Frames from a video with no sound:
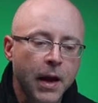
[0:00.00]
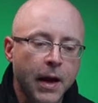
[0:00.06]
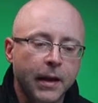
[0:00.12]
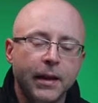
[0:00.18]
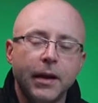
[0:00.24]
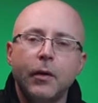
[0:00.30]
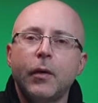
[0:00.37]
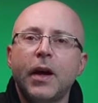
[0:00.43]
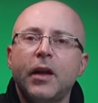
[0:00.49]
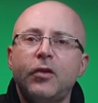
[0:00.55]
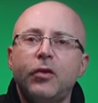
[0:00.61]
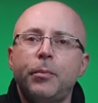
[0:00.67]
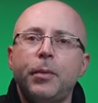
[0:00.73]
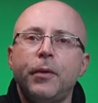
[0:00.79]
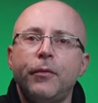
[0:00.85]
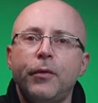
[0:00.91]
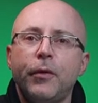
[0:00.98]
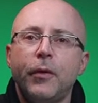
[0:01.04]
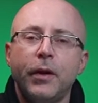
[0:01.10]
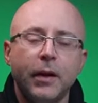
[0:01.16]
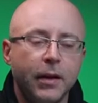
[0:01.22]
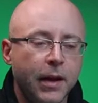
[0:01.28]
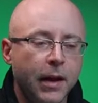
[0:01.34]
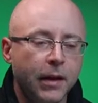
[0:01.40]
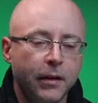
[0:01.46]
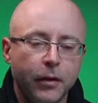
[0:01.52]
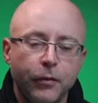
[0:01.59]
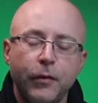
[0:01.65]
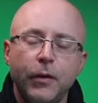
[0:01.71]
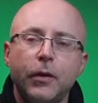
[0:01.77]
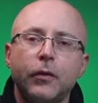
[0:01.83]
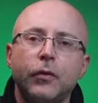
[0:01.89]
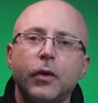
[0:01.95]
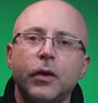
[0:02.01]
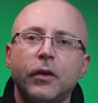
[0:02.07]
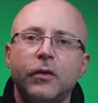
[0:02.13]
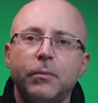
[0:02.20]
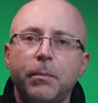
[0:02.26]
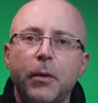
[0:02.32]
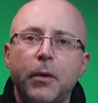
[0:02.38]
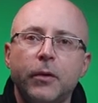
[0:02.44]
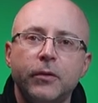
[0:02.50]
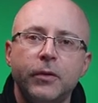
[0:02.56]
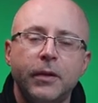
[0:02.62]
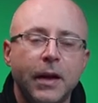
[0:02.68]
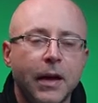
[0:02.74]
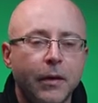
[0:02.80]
and they don't get to preview anything. This video is not sponsored.